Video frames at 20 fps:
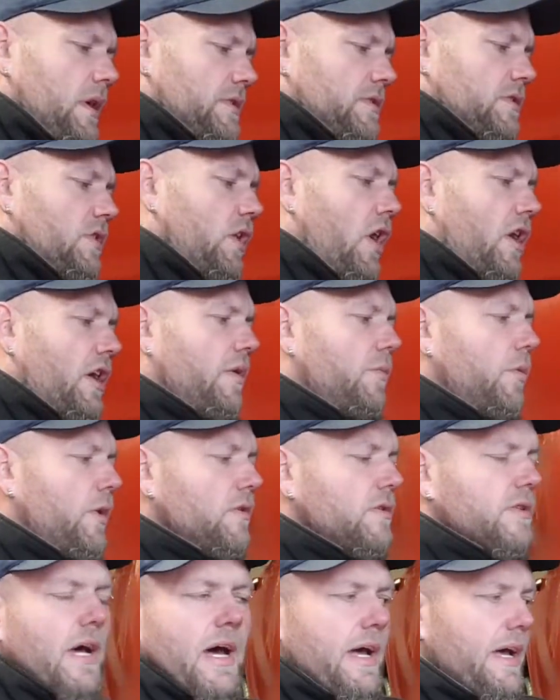The locker wheel
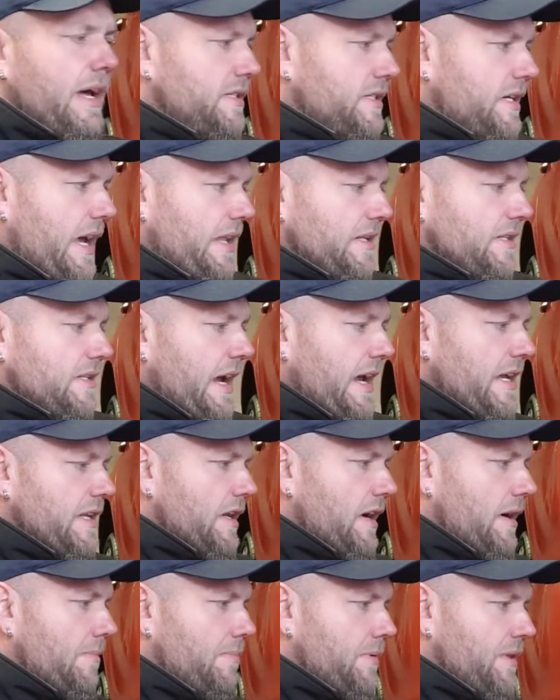nut is getting tightened
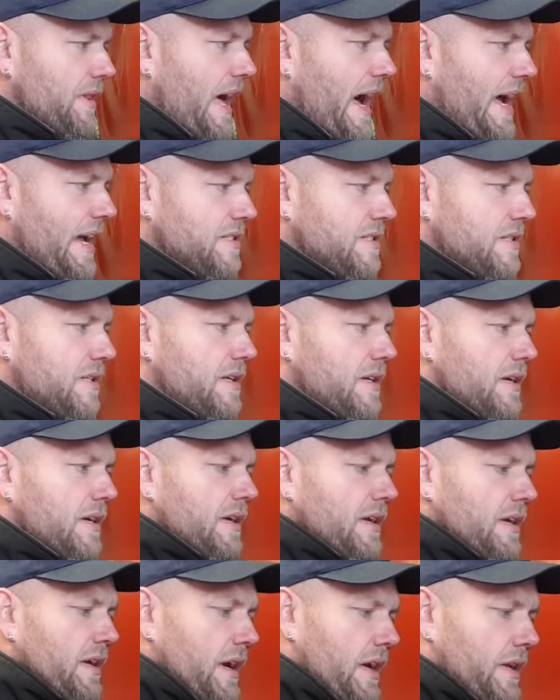up last,
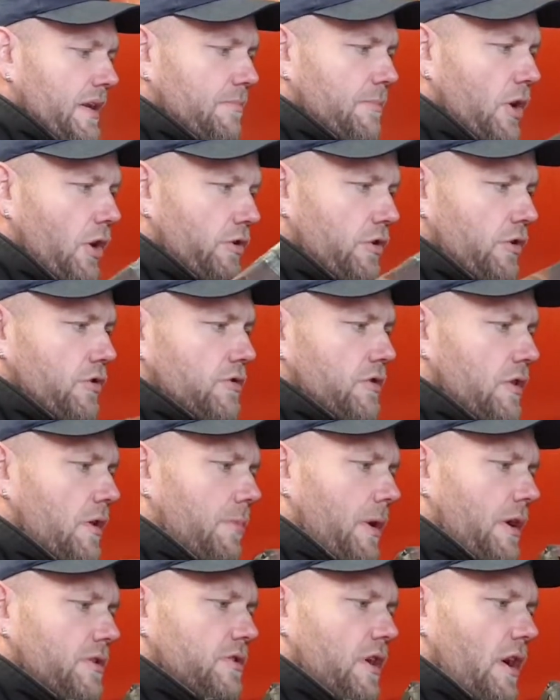and I'm not using the
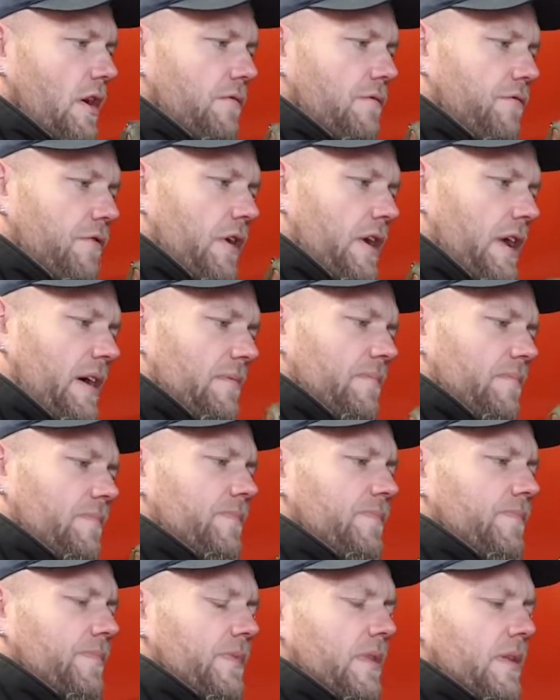buzz gun for it.
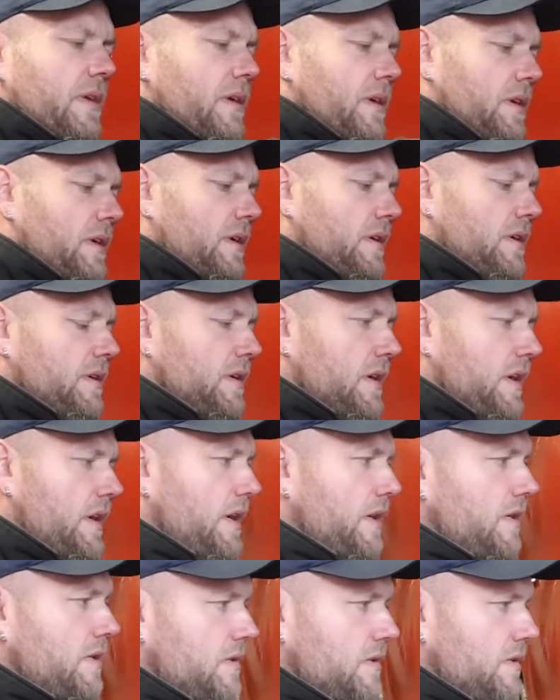
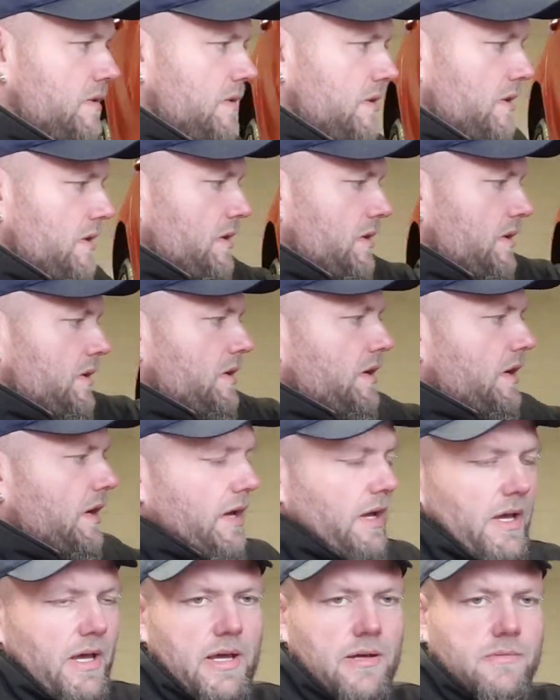
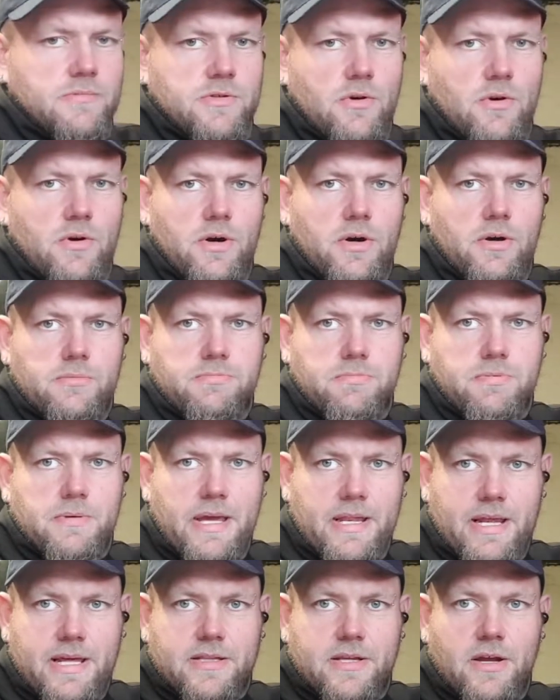Okay, so I'll
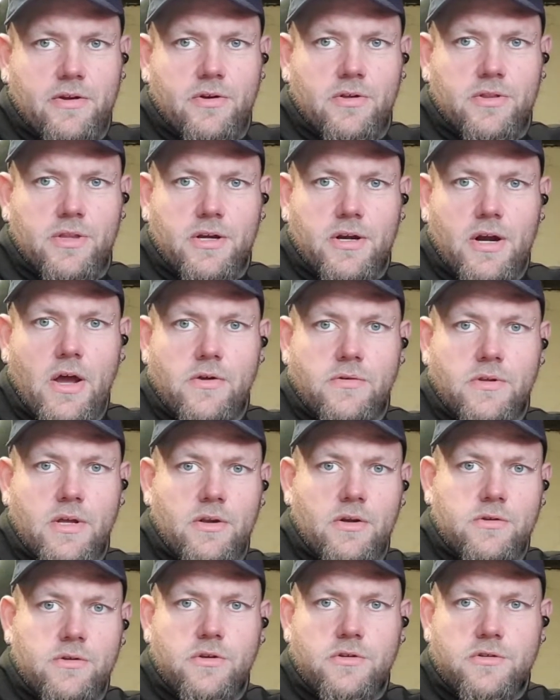get it down on the ground and
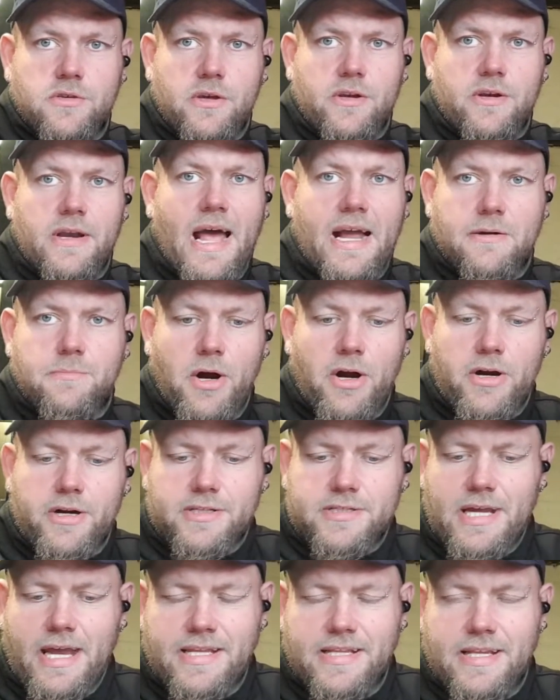I'll use the crack bar to
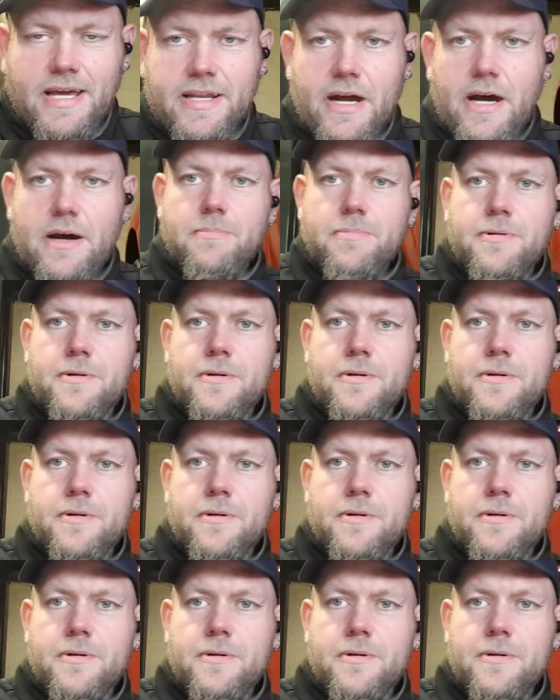tighten it up.